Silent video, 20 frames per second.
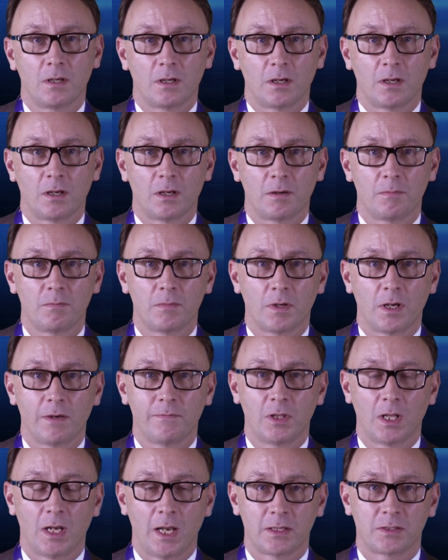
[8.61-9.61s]
Um, over
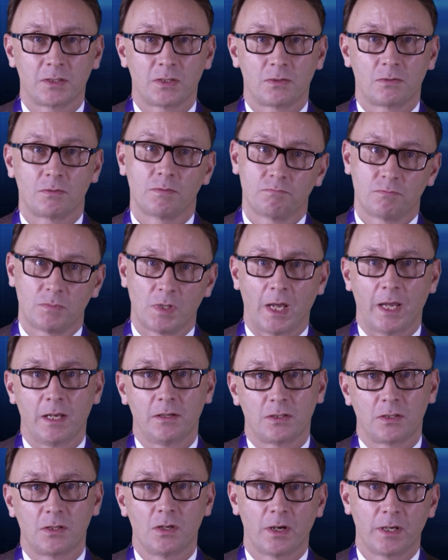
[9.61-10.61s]
the last
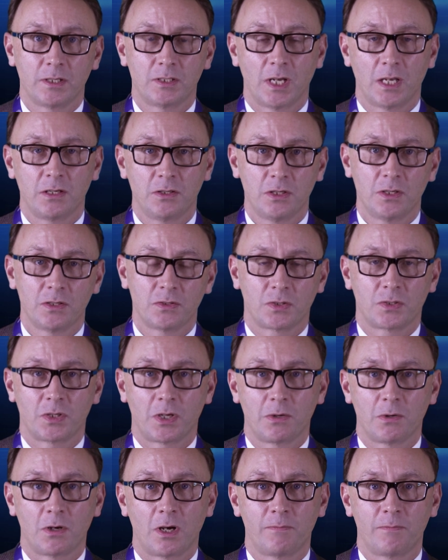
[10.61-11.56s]
eight, nine, ten years or so,